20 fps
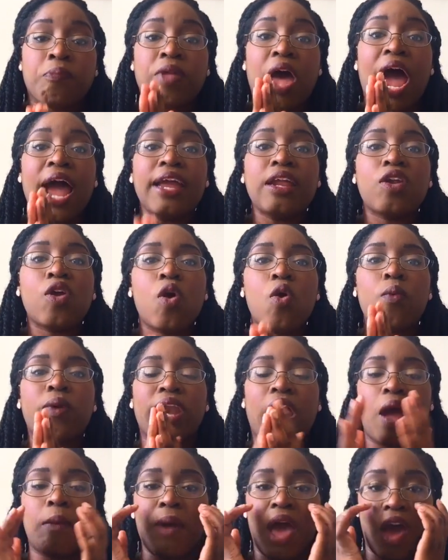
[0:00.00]
I know
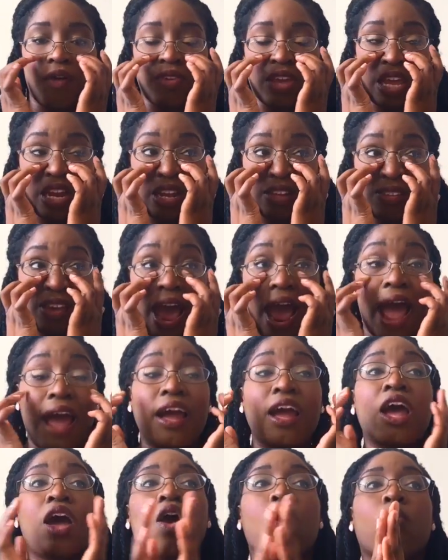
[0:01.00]
when I'm having an attack,
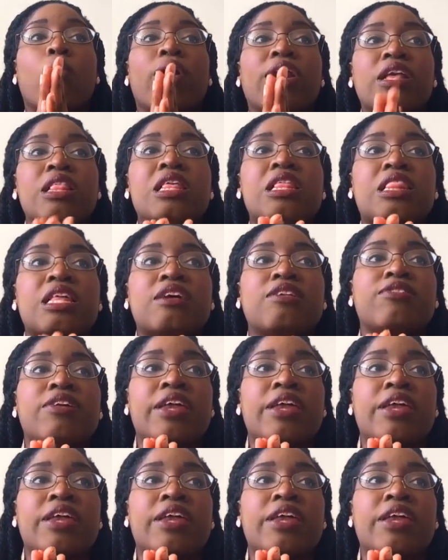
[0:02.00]
one of the things